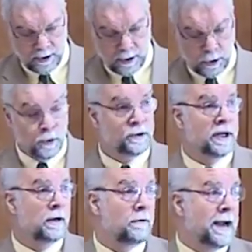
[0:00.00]

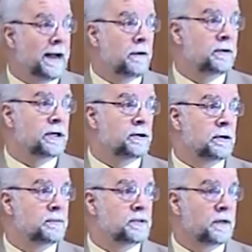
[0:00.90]
losing ground in
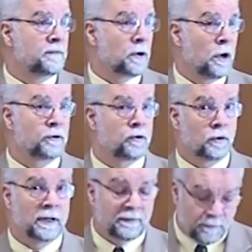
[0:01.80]
terms of
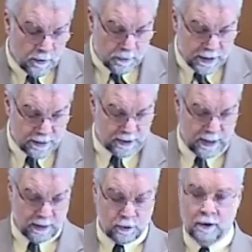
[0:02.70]
cultural influence,
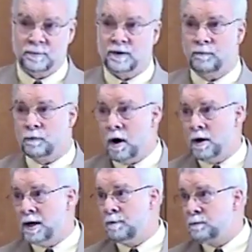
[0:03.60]
in terms of raw
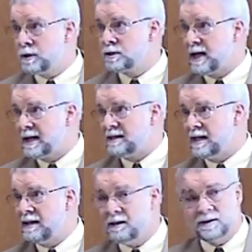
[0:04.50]
numbers like
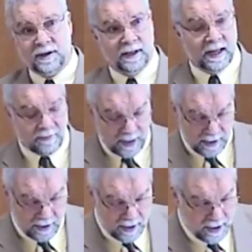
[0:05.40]
attendance and
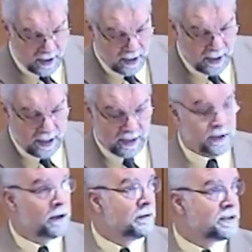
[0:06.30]
giving, it's
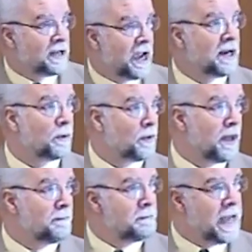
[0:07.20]
understandable
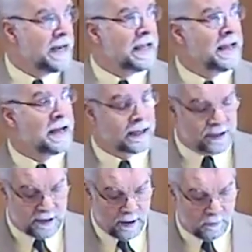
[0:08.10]
that many
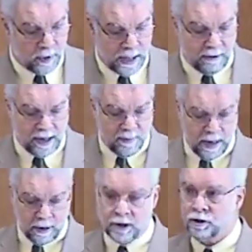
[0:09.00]
contemporary
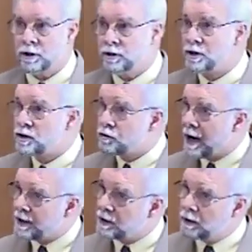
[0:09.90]
American churches
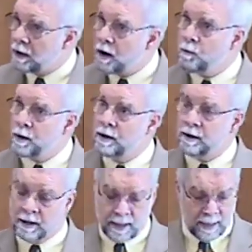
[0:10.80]
try to lower
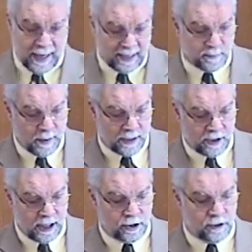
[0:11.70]

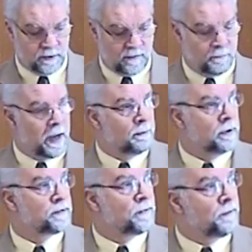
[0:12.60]
expectations of
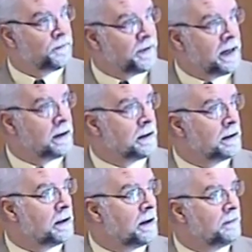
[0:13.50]
members for
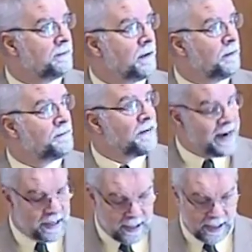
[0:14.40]
fear of
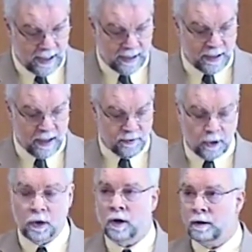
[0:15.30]
offending the
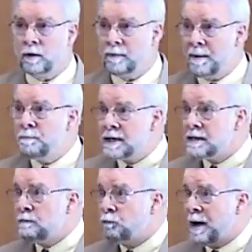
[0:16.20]
loyal
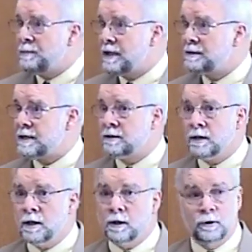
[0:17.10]
remnant and
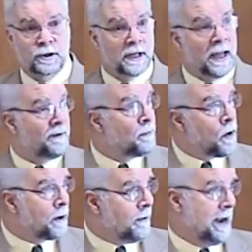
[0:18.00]
losing even
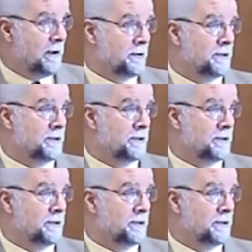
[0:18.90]
more ground.